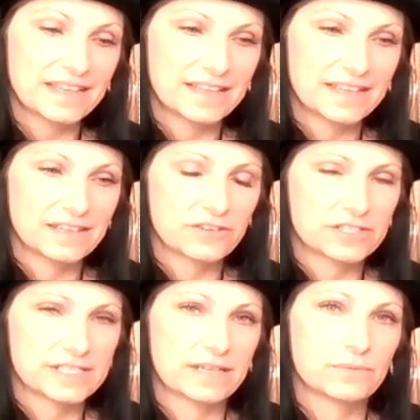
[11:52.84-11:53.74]

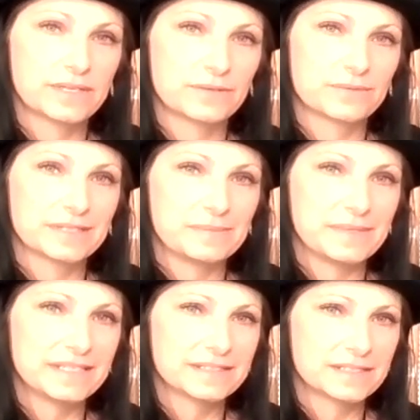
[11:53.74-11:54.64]
understand what it really
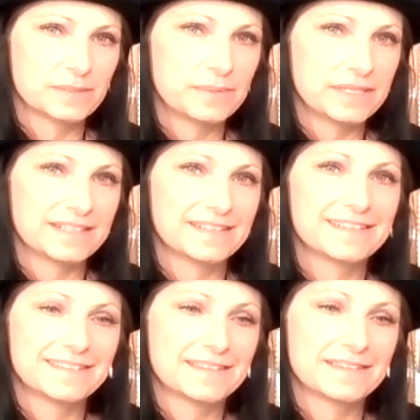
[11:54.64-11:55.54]
means to be
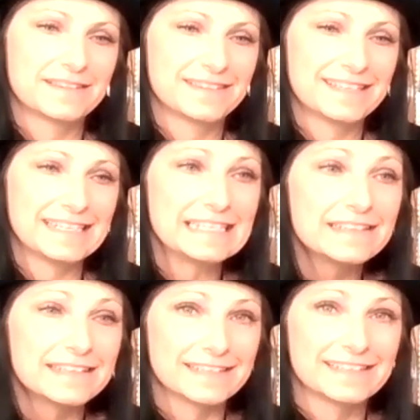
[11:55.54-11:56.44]
in
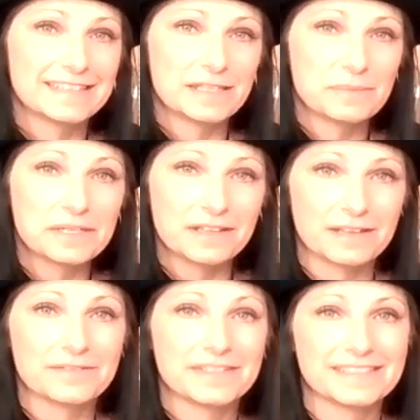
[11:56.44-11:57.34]
the middle
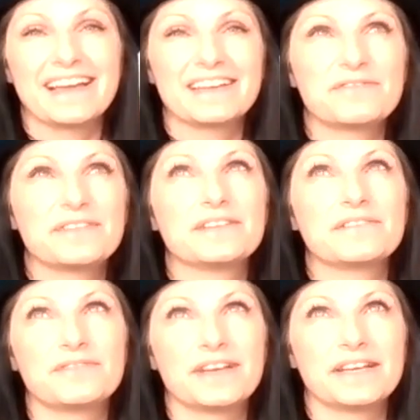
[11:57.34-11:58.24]
of it. Yeah,
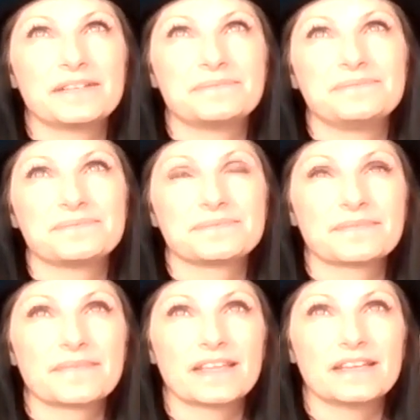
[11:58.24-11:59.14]

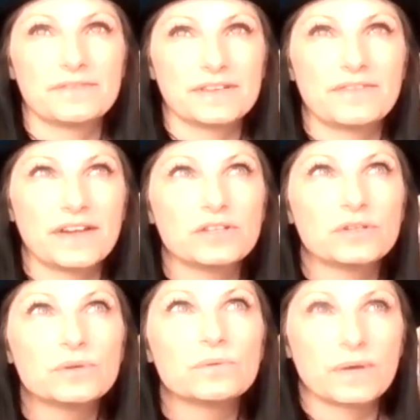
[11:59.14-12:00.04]
if I
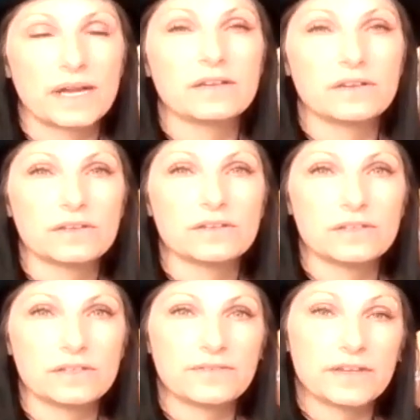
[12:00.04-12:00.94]
knew
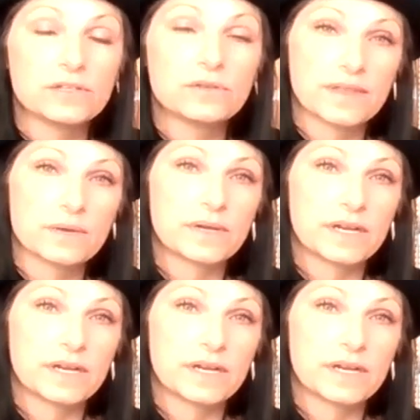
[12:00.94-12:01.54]
then what I